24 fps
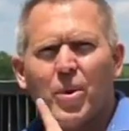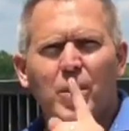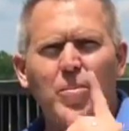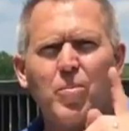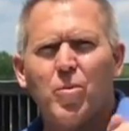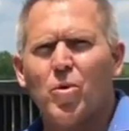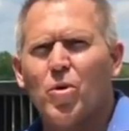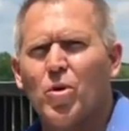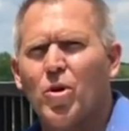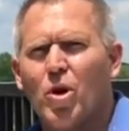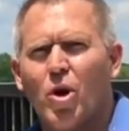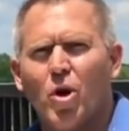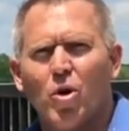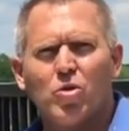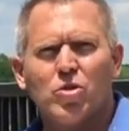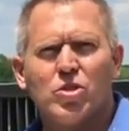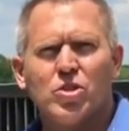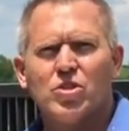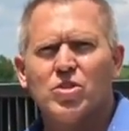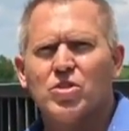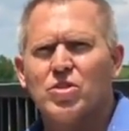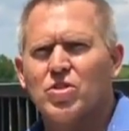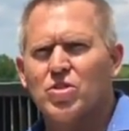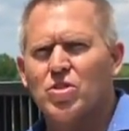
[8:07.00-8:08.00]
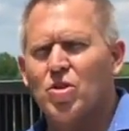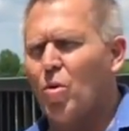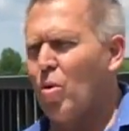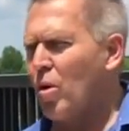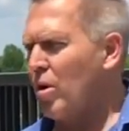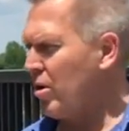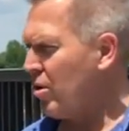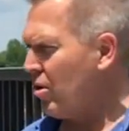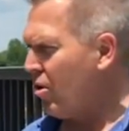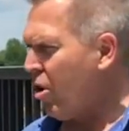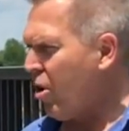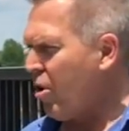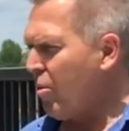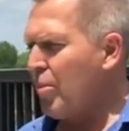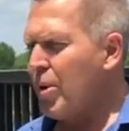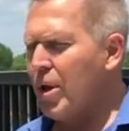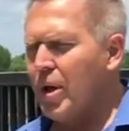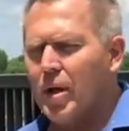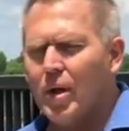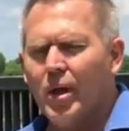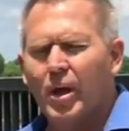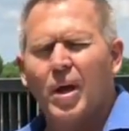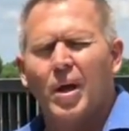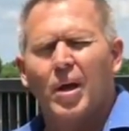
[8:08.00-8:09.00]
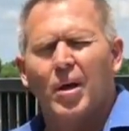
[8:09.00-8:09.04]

people and coaches and so on. It'll all be